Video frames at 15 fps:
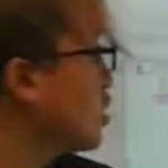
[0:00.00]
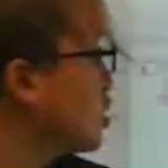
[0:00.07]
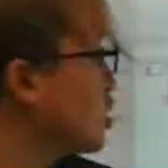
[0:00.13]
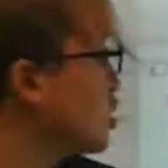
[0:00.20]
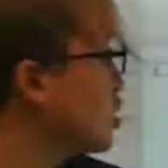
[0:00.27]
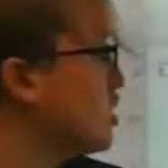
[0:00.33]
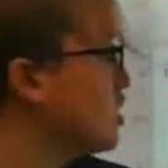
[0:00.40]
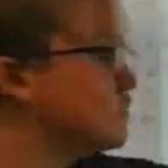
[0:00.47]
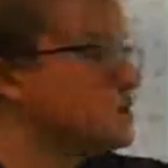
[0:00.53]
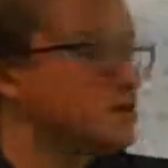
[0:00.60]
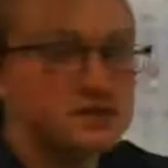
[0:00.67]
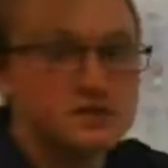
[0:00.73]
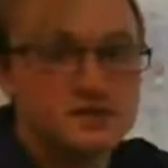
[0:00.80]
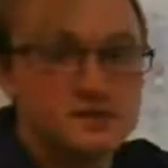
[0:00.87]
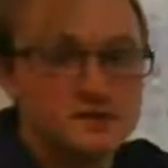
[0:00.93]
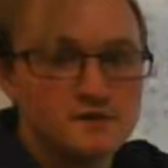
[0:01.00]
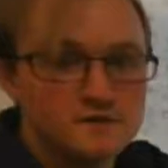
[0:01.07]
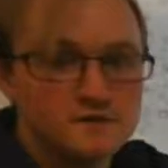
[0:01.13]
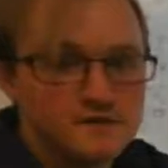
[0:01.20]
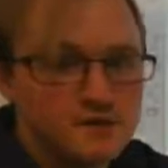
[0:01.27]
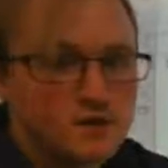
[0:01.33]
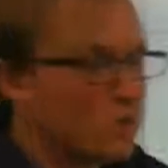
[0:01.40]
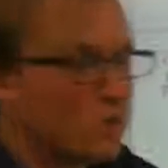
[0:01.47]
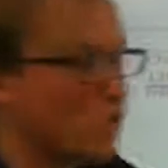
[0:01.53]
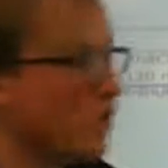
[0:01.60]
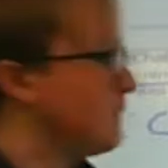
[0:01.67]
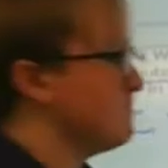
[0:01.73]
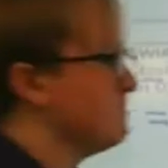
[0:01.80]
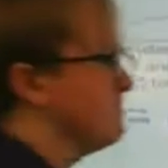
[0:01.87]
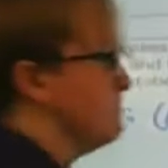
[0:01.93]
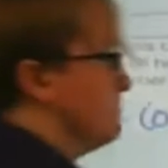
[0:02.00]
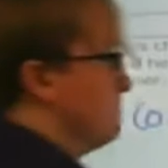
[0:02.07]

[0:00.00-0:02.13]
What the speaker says: her cost was 51. All